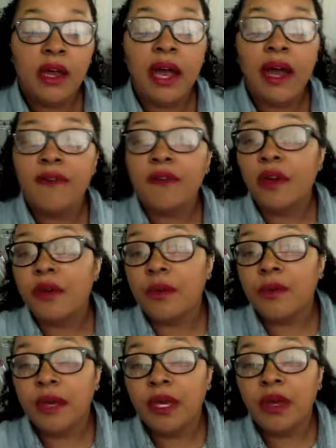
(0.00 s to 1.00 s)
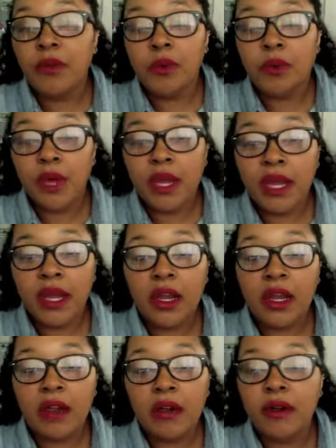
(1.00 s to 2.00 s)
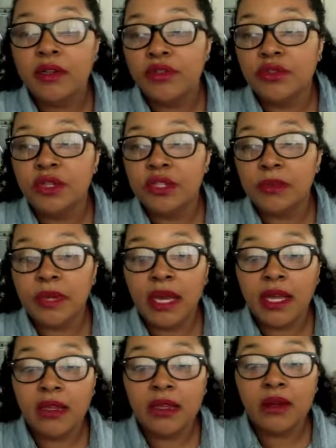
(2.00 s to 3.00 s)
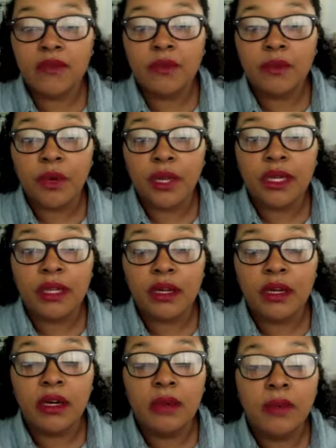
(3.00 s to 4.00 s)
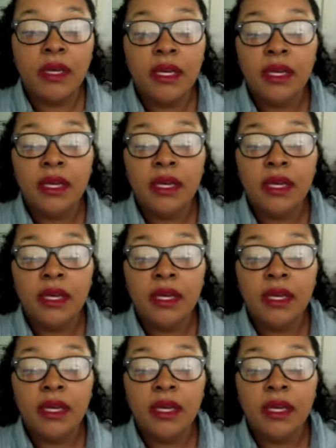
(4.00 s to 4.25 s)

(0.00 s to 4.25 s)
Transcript: I've gone to bed with wet hair, and trust me, I know from waking up